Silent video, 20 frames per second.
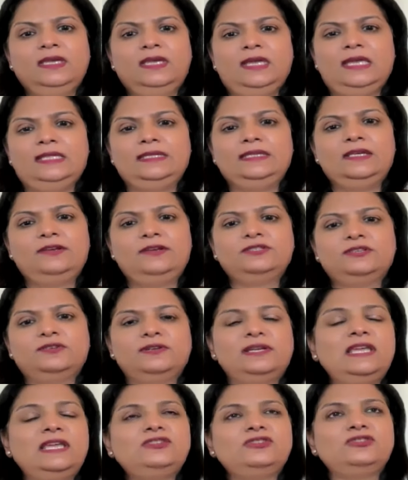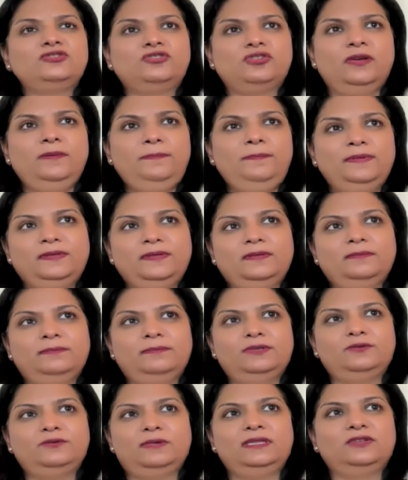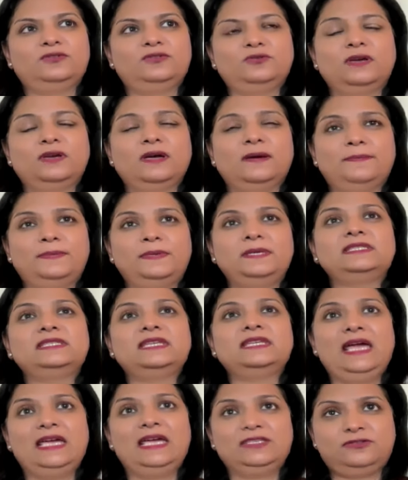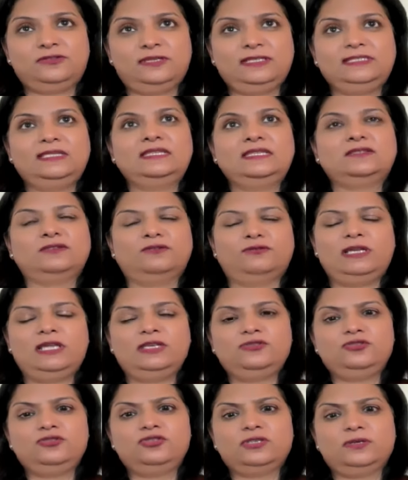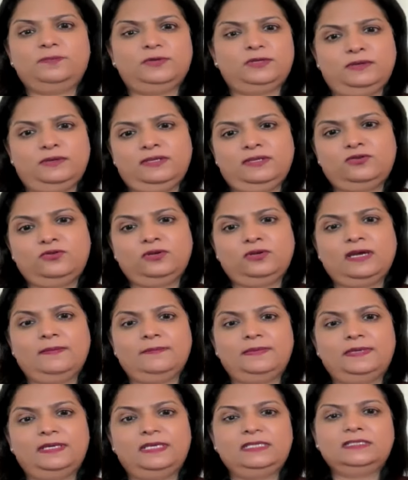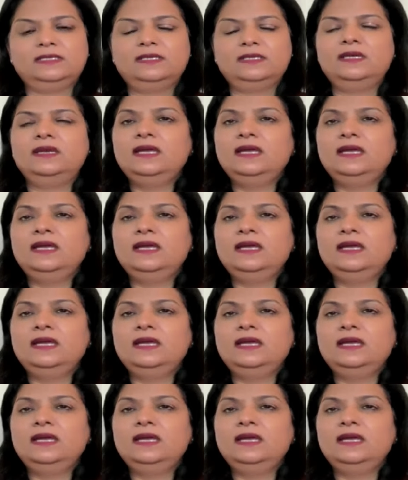And there is a relationship between the two companies. There has to exist a relationship between the two companies.